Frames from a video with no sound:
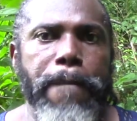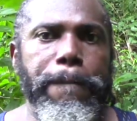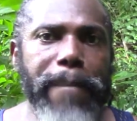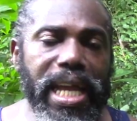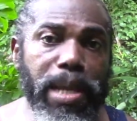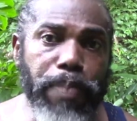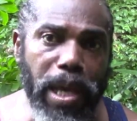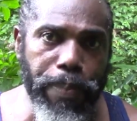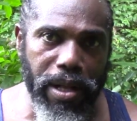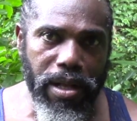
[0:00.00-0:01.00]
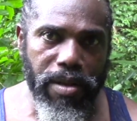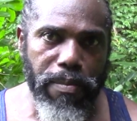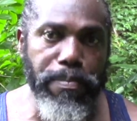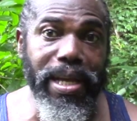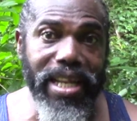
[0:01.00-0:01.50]
Many people
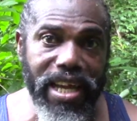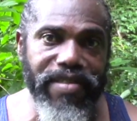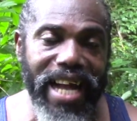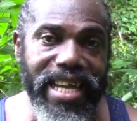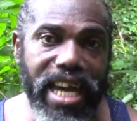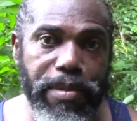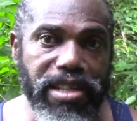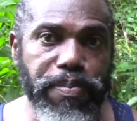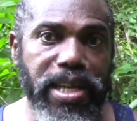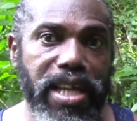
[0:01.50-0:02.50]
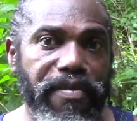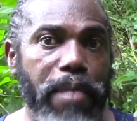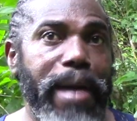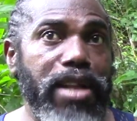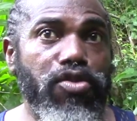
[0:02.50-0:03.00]
believe that him is speaking of a
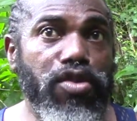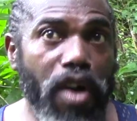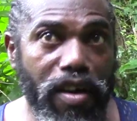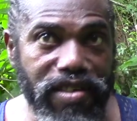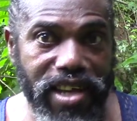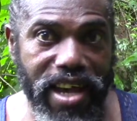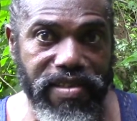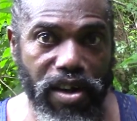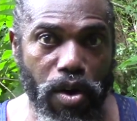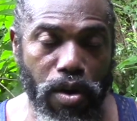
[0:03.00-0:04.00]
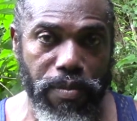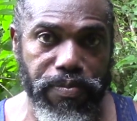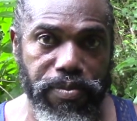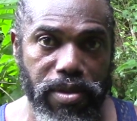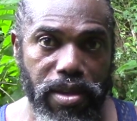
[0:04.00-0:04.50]
man 2,000 years ago.
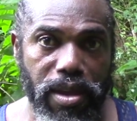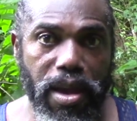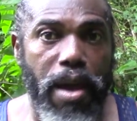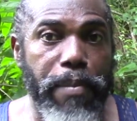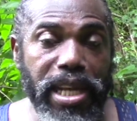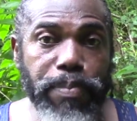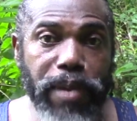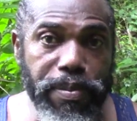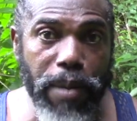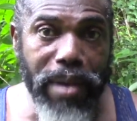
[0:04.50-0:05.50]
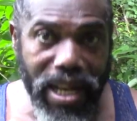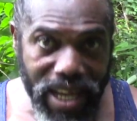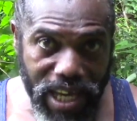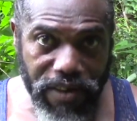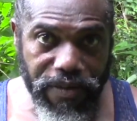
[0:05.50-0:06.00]
Many people
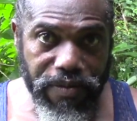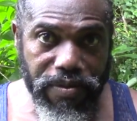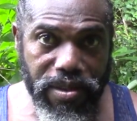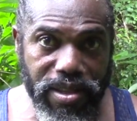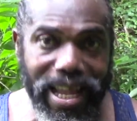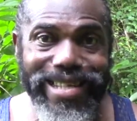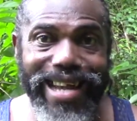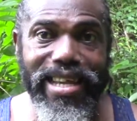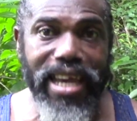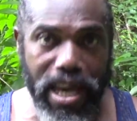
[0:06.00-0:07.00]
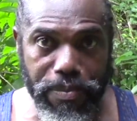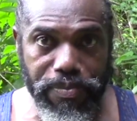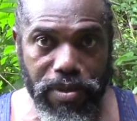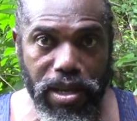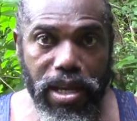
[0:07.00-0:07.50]
believe that that him
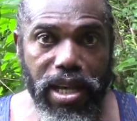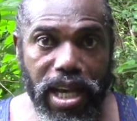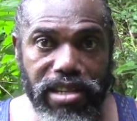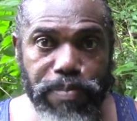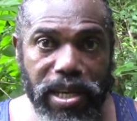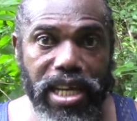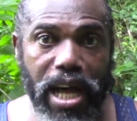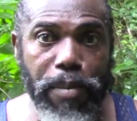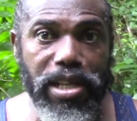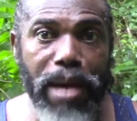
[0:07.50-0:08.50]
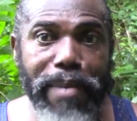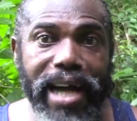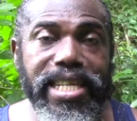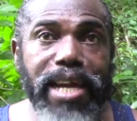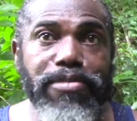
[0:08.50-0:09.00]
is speaking about a
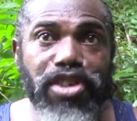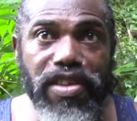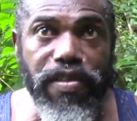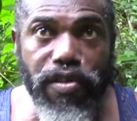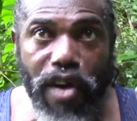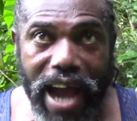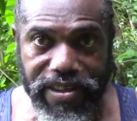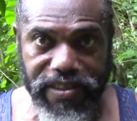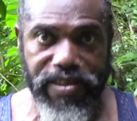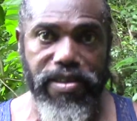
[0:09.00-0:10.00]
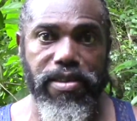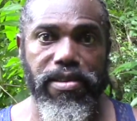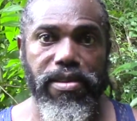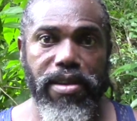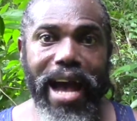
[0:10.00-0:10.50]
man named Jesus Christ,
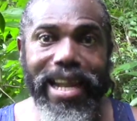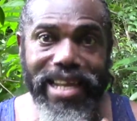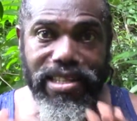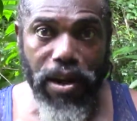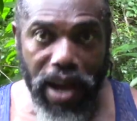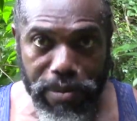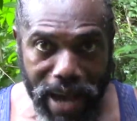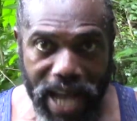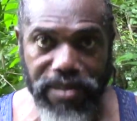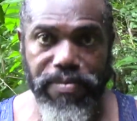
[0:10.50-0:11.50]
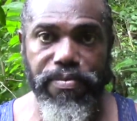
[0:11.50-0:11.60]
a literal man.